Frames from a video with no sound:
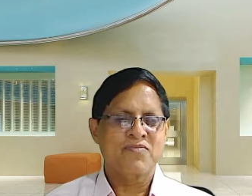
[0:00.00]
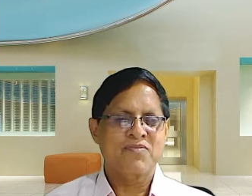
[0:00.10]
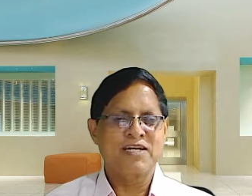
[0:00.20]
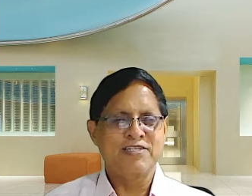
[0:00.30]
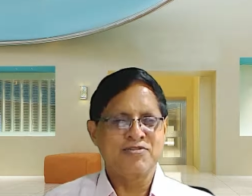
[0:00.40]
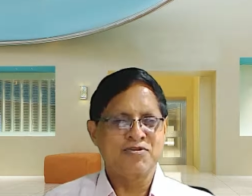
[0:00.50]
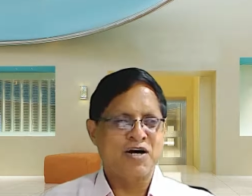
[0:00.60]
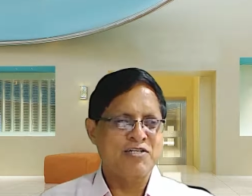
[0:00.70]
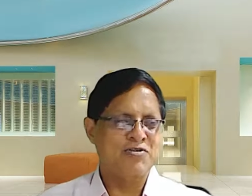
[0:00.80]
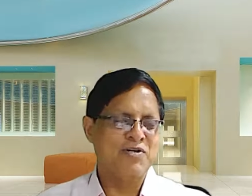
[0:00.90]
There is no
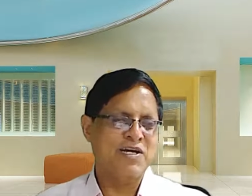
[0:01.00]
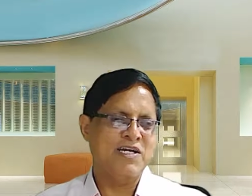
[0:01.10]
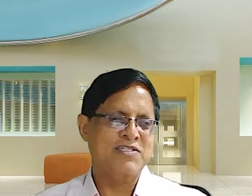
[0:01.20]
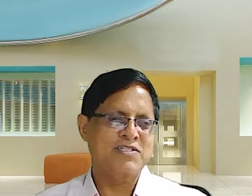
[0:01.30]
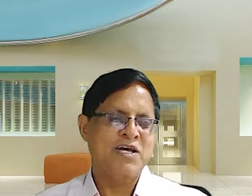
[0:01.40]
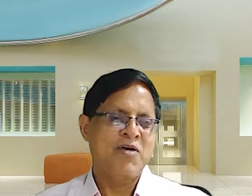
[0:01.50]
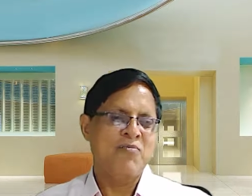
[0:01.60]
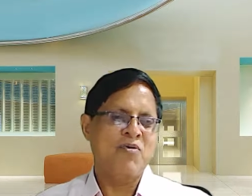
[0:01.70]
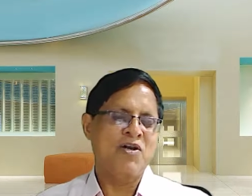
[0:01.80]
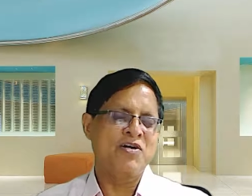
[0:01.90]
adjudication,
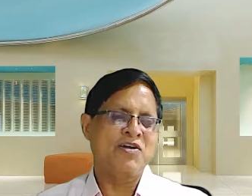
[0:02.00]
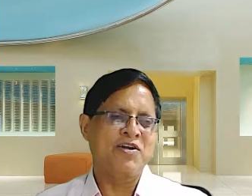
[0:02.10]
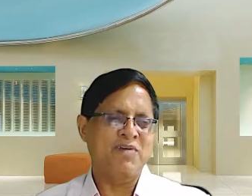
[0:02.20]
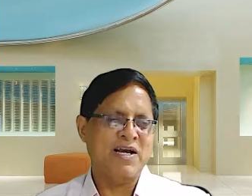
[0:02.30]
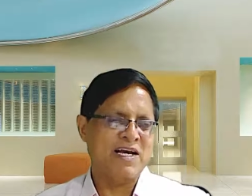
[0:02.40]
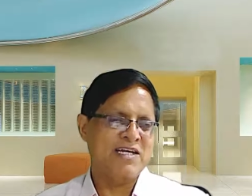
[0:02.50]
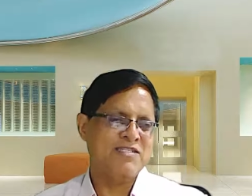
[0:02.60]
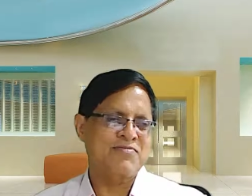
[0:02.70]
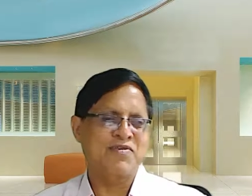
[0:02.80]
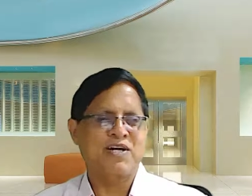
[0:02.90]
monitoring
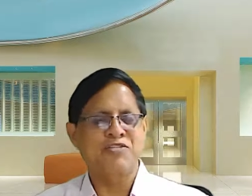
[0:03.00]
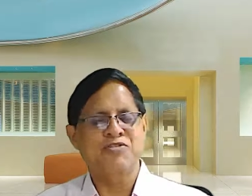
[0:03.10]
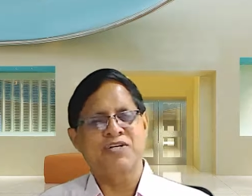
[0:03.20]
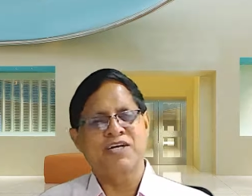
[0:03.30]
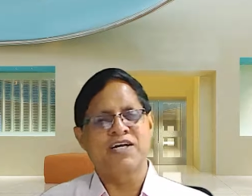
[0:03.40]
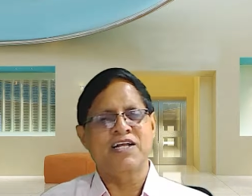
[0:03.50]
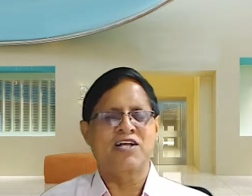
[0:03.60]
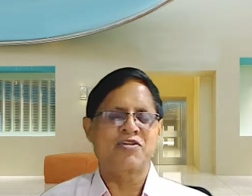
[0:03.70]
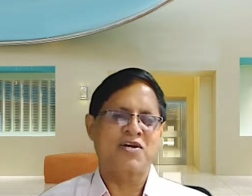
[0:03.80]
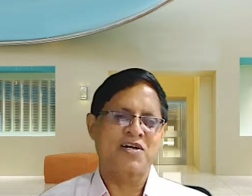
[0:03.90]
mechanism for adjudicating
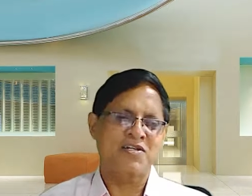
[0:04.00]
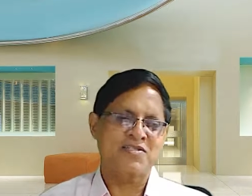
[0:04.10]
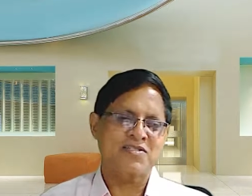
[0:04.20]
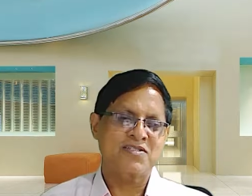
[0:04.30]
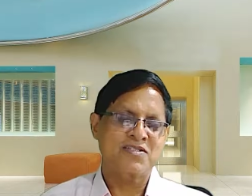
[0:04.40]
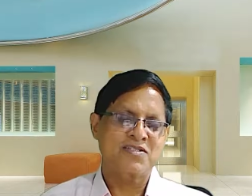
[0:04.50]
authorities.